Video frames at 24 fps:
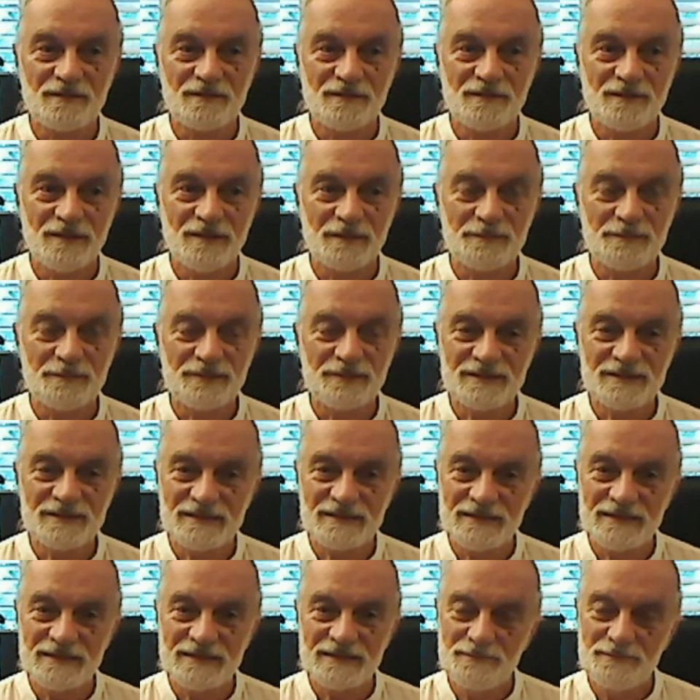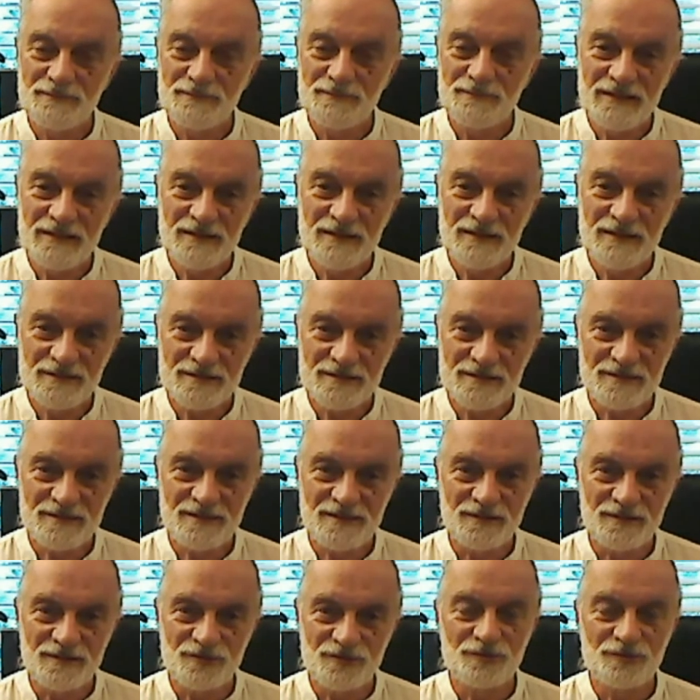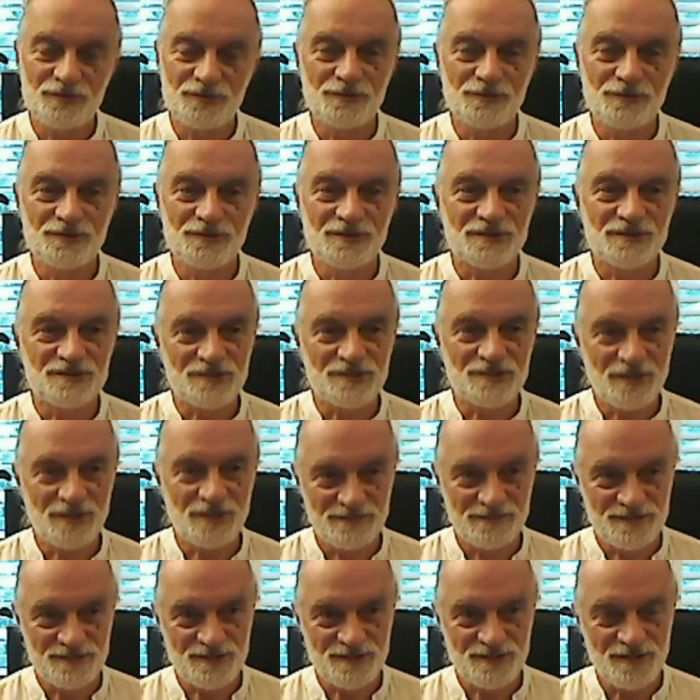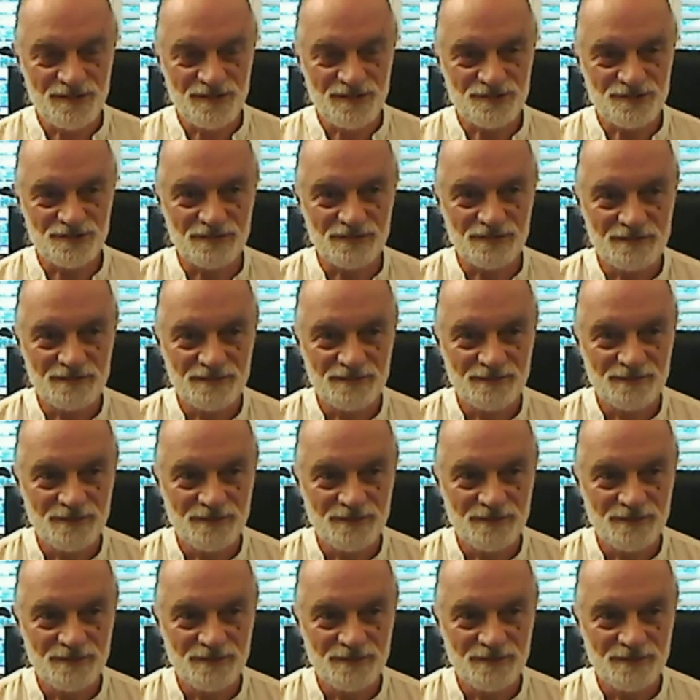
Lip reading: it brings an immediacy to this conversation